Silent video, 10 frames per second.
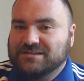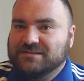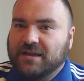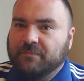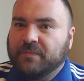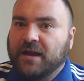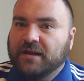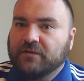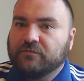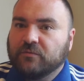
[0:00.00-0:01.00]
a step
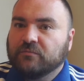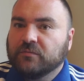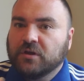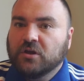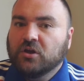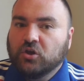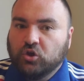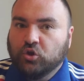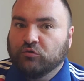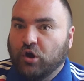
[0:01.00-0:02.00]
back from
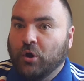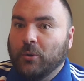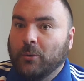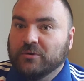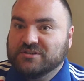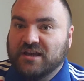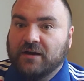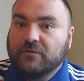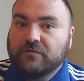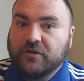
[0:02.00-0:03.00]
your own
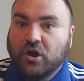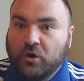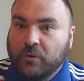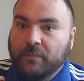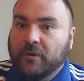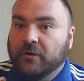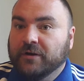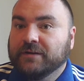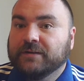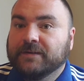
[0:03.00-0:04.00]
self, your own
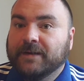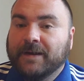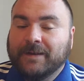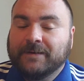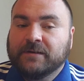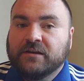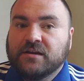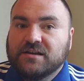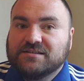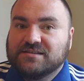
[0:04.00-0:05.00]
mind, and
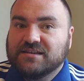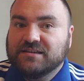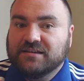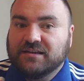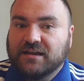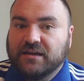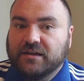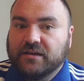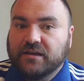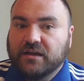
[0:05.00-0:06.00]
seeing that
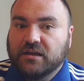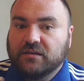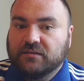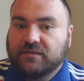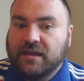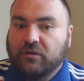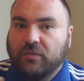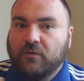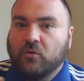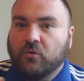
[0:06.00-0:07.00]
that
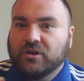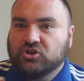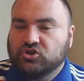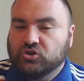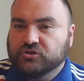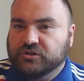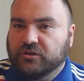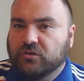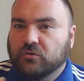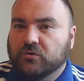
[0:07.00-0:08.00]
thought is just a
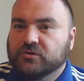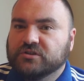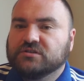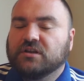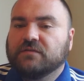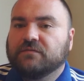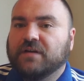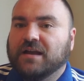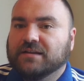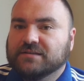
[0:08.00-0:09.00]
thought. It's not a
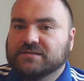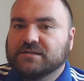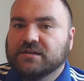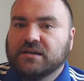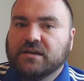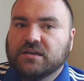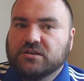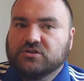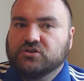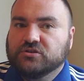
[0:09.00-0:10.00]
fact.
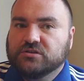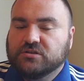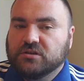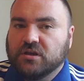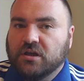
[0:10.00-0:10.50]
It's just